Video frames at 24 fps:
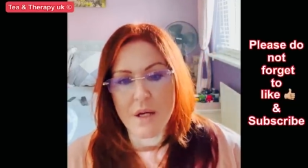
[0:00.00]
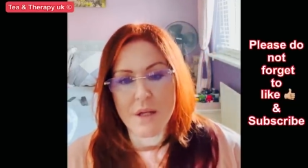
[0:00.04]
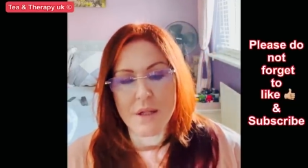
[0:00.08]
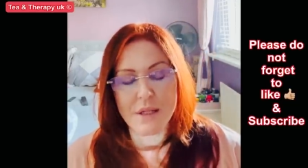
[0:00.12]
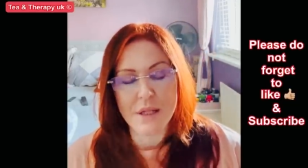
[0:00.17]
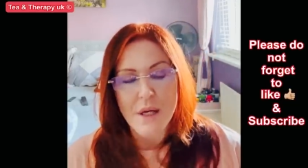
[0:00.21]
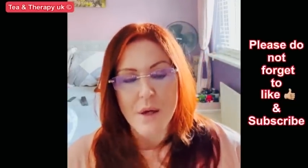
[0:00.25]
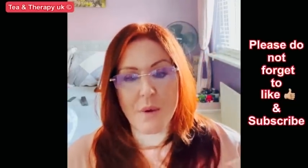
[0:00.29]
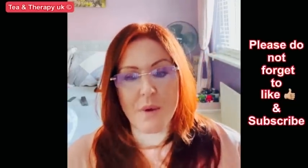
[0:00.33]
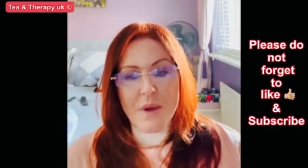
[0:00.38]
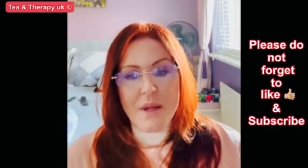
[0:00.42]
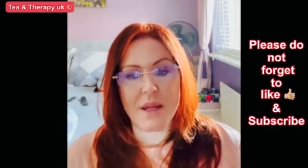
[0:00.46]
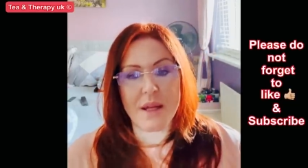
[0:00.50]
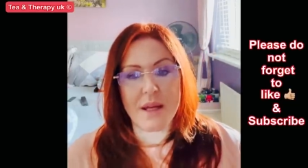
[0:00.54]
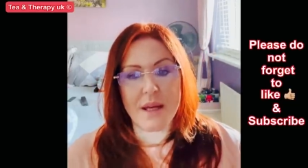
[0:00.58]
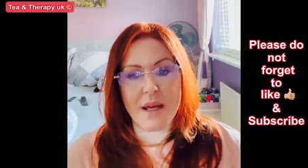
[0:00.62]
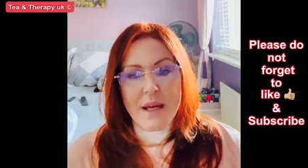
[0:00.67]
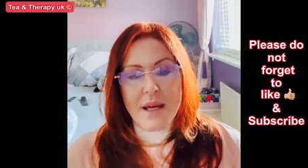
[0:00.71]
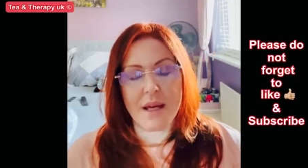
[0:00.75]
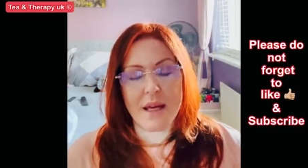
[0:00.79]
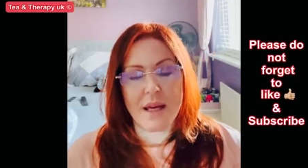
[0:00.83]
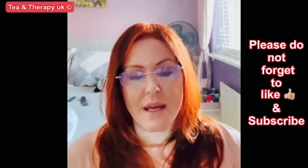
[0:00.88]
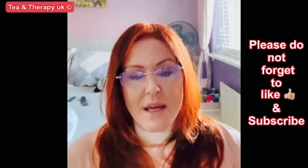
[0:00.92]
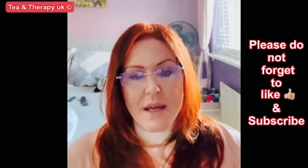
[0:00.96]
So,
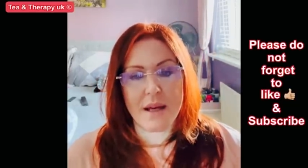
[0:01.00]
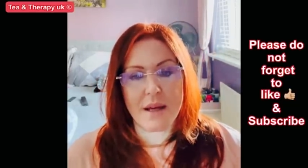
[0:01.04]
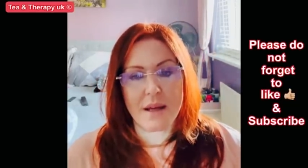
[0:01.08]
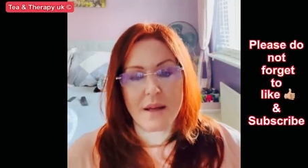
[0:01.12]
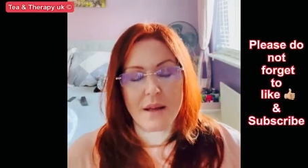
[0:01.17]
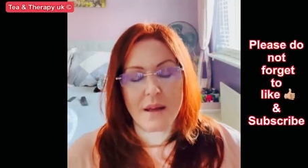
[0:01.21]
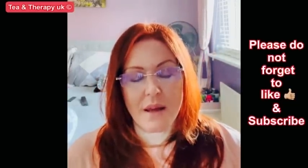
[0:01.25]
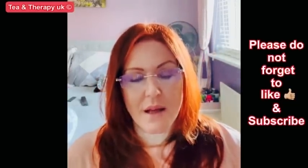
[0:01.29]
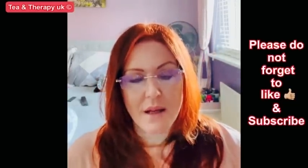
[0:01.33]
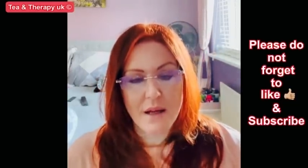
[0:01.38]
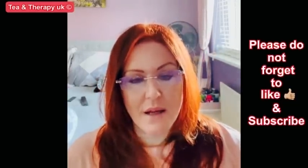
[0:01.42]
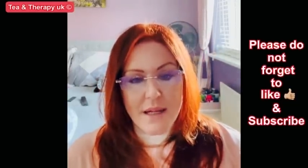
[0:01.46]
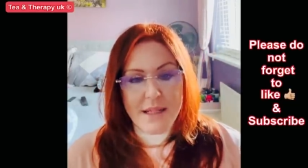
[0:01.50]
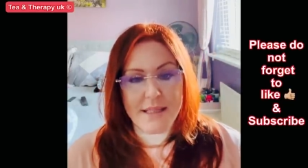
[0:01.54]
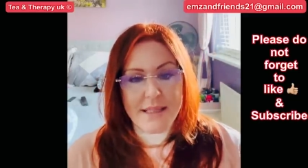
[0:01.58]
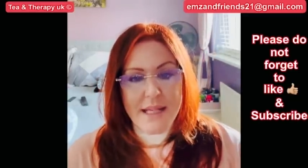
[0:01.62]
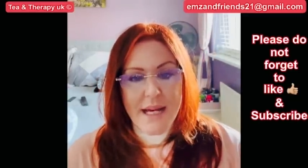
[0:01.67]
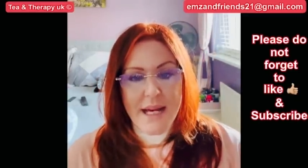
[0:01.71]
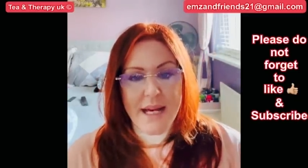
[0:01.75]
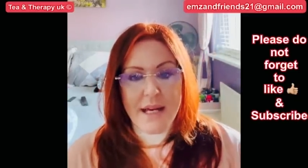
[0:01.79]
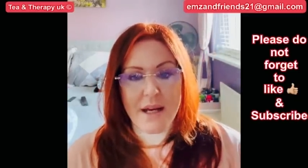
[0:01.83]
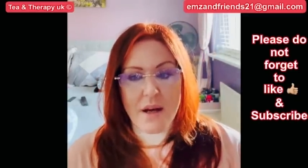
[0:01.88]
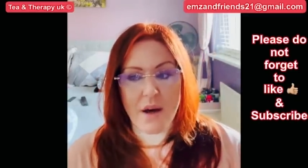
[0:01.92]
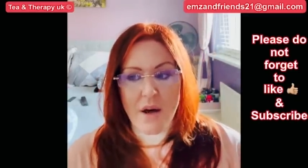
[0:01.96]
like I
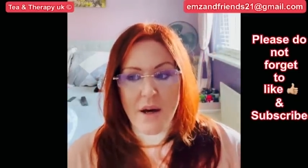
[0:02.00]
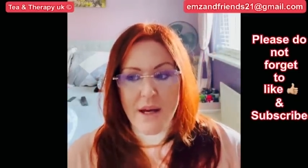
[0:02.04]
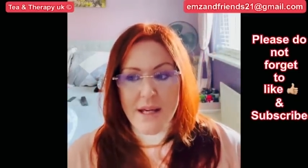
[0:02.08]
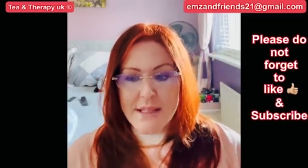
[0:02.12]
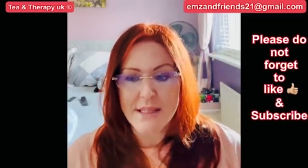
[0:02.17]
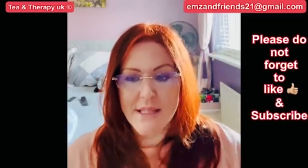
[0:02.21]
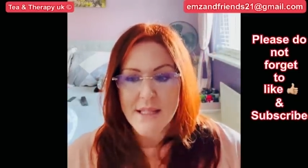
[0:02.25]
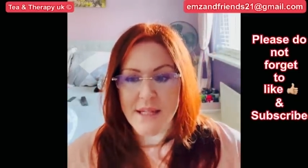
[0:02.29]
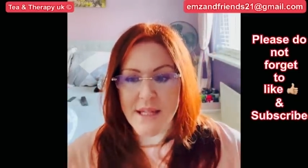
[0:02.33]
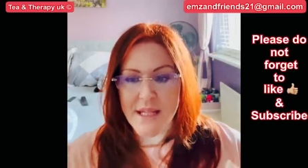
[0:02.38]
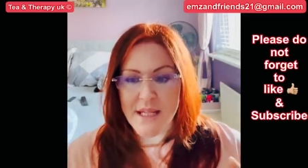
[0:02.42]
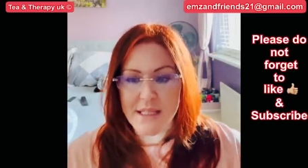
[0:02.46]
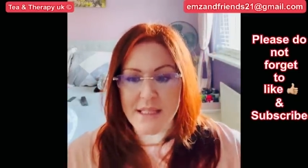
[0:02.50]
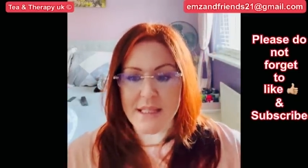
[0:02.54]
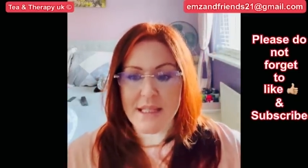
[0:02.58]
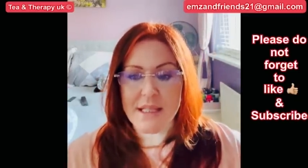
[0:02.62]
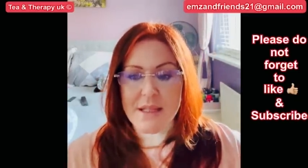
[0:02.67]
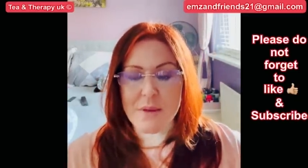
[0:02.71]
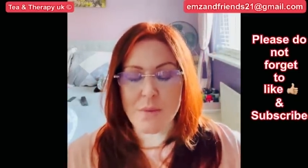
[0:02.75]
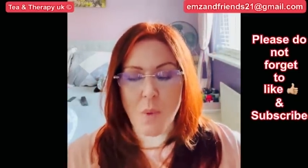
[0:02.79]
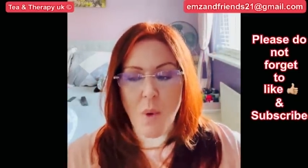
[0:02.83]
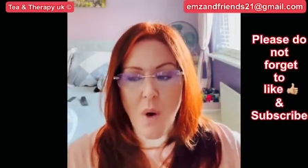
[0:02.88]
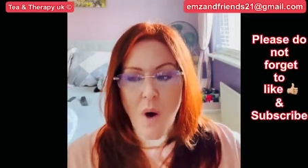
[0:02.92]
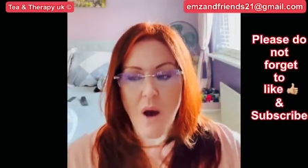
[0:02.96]
say, guys, this
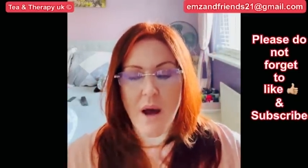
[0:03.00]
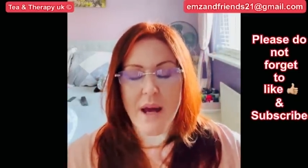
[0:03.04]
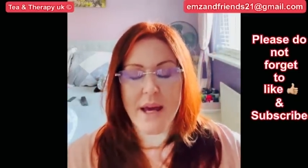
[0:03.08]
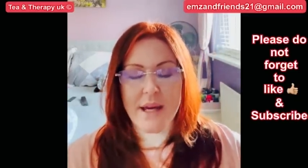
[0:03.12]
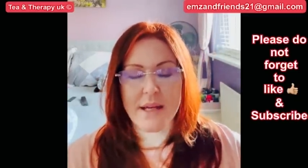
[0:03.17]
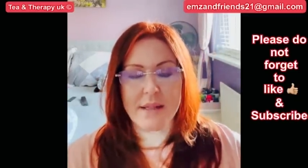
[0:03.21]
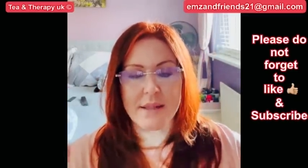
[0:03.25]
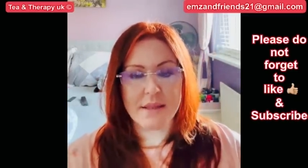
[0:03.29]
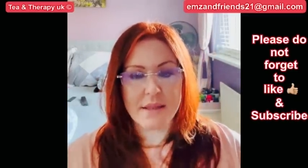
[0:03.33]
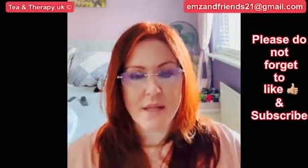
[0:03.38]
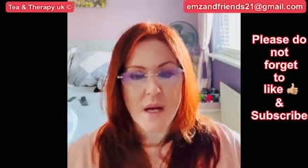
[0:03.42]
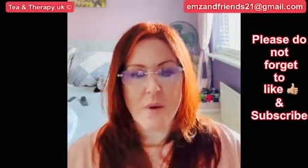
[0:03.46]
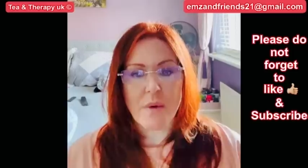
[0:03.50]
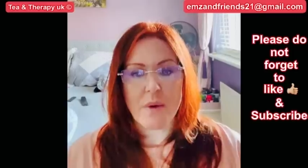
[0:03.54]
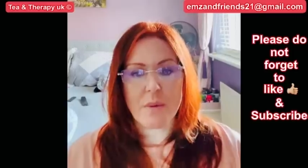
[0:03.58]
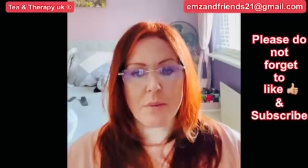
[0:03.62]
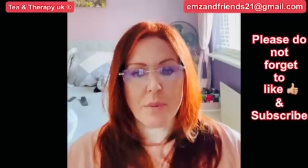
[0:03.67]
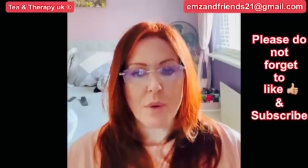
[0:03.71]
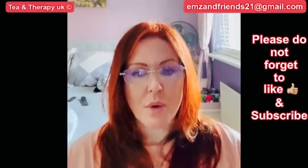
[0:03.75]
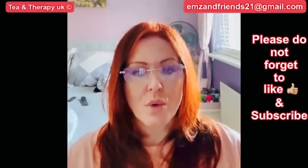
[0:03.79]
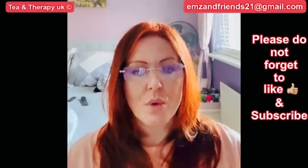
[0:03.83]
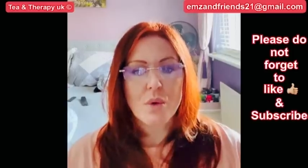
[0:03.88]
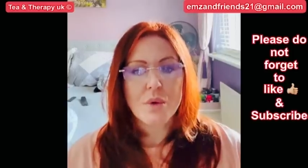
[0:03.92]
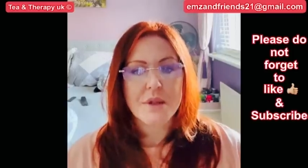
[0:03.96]
is why it's so
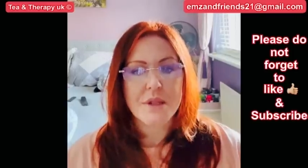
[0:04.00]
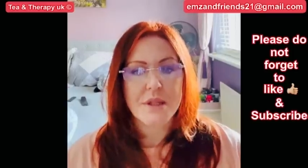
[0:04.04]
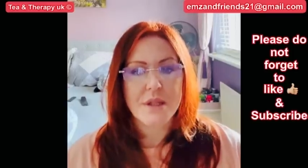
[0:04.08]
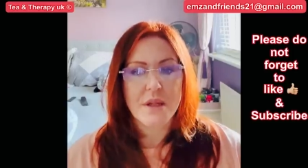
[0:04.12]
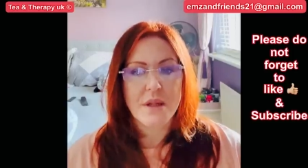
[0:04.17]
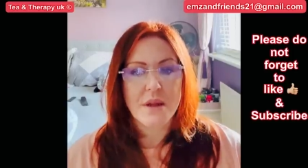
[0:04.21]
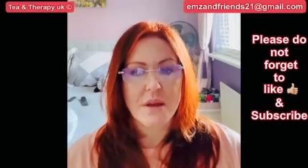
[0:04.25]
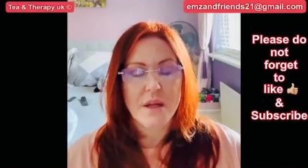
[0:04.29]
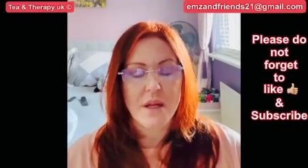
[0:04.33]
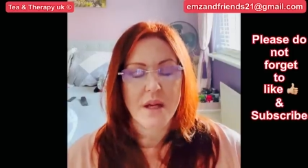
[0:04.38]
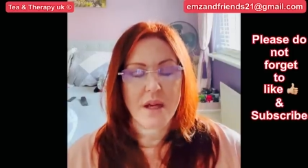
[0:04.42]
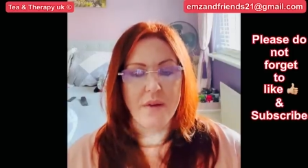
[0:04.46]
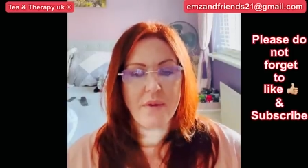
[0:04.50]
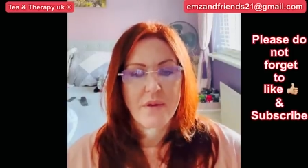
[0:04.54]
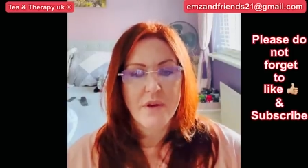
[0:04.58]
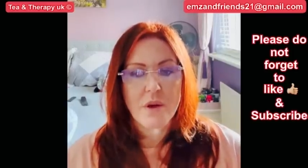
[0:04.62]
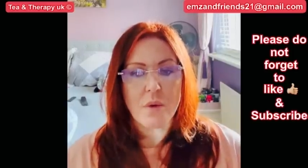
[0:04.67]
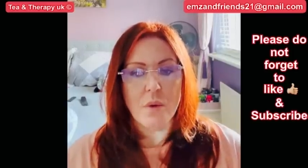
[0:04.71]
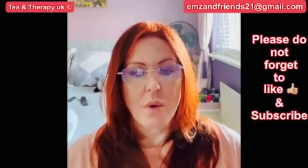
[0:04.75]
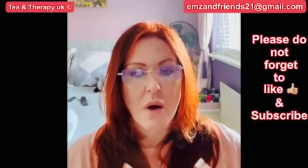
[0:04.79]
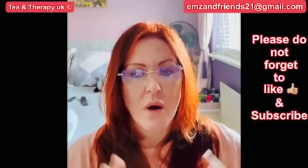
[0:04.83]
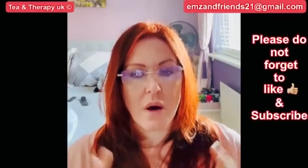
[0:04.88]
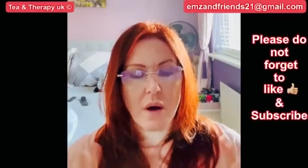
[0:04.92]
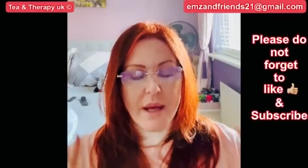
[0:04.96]
important that if
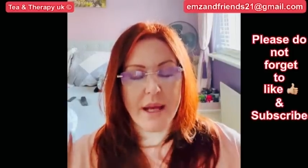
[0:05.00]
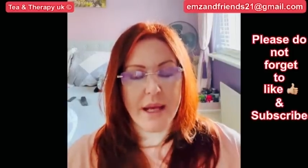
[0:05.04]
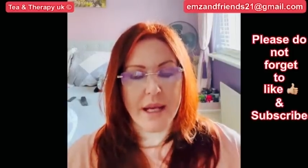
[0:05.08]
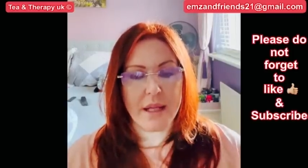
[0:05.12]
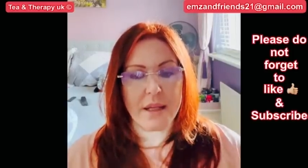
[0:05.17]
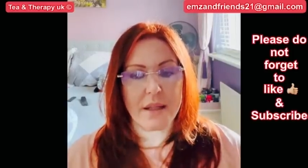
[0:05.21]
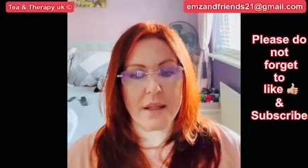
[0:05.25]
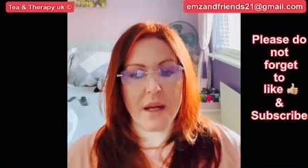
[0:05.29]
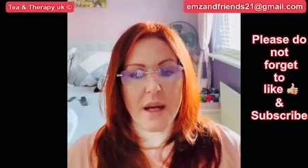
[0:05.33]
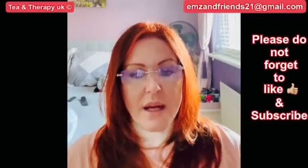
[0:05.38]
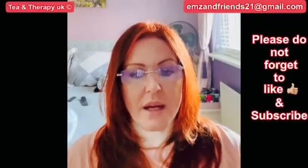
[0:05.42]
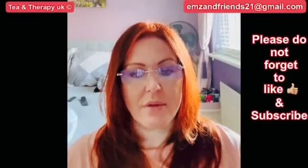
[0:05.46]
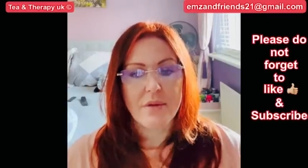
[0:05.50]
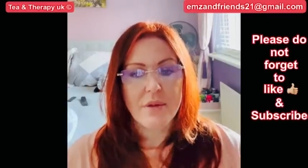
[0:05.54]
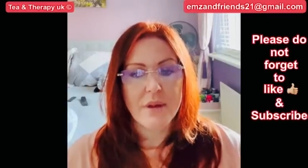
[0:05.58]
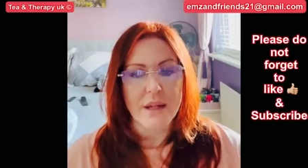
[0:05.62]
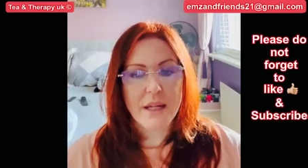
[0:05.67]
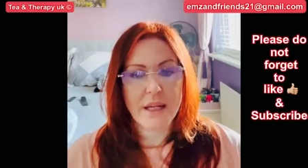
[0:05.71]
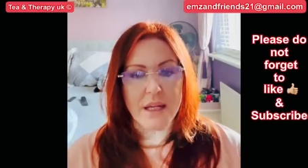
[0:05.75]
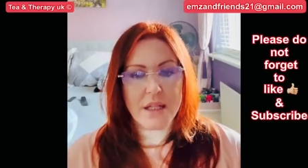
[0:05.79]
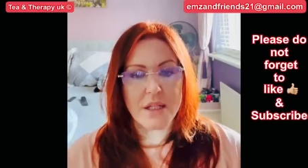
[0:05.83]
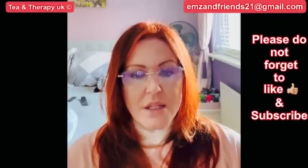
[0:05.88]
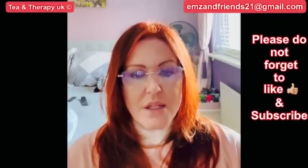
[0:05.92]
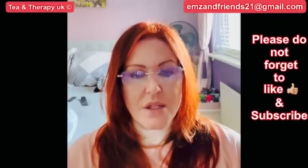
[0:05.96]
you are in a
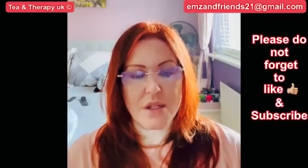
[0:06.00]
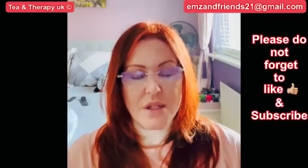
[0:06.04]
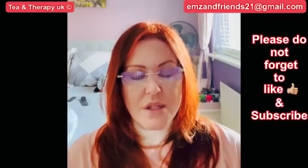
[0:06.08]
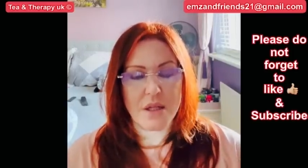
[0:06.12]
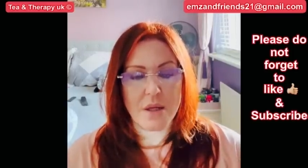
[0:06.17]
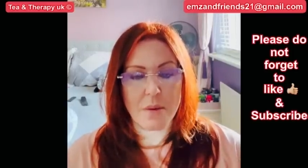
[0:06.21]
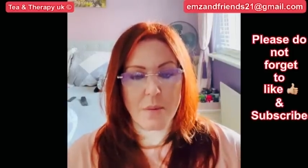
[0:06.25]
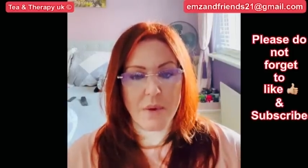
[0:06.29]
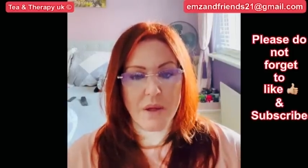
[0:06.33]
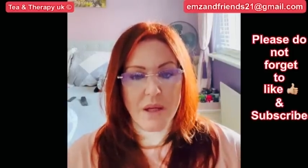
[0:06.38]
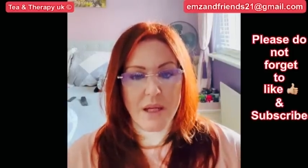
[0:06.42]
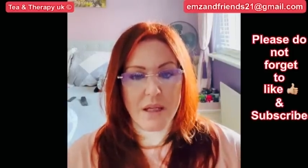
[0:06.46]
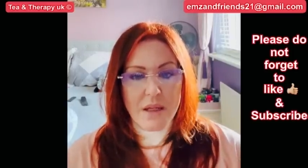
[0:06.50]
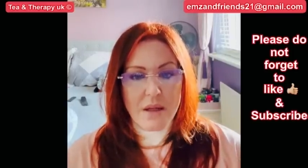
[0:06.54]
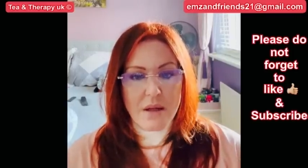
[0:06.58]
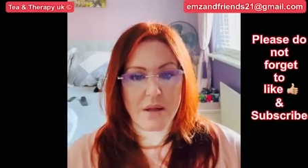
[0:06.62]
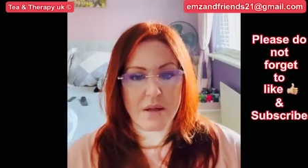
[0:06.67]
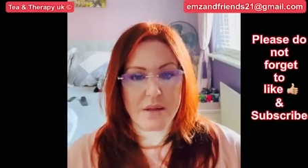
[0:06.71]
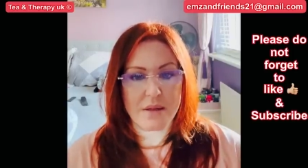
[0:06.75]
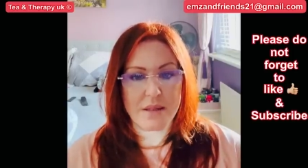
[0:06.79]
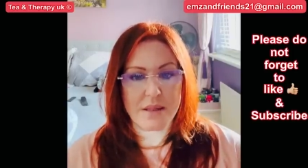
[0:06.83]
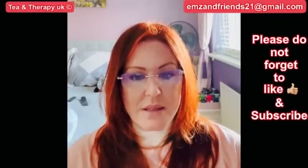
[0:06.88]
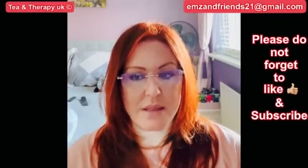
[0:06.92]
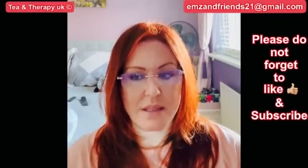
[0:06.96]
relationship with a
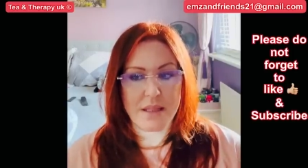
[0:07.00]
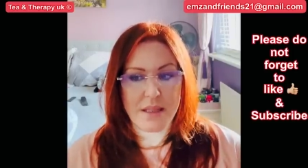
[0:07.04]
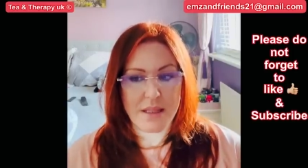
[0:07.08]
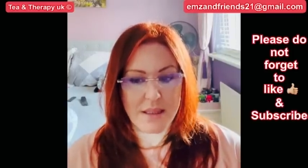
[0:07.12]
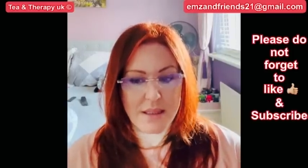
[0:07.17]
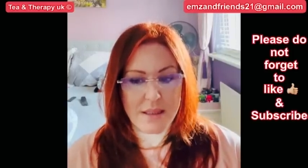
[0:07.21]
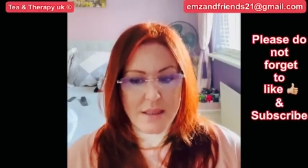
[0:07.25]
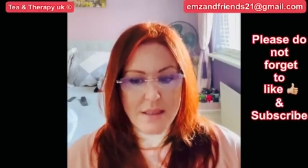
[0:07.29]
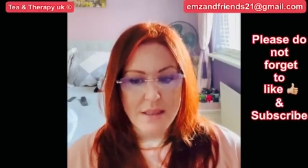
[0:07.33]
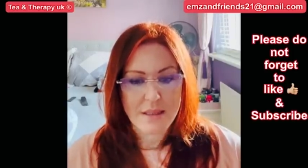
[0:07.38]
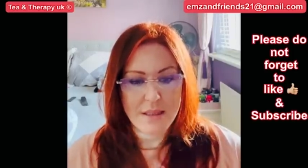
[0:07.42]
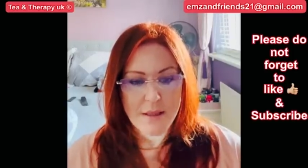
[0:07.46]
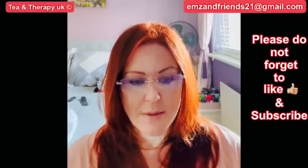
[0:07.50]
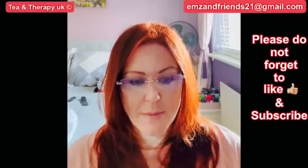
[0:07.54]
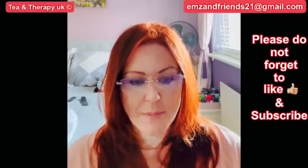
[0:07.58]
narcissist,